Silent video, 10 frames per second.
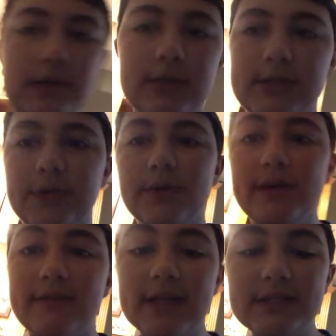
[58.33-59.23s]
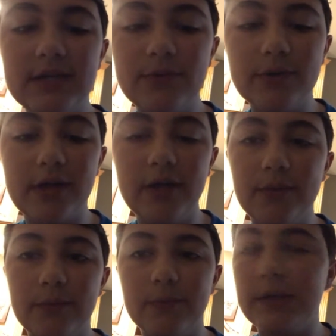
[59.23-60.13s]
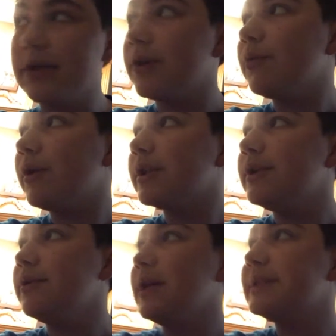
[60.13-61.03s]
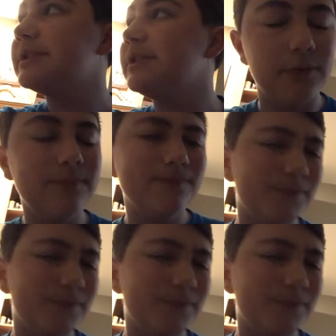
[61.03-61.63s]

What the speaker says: So, if that's not working, what you're gonna want to do next is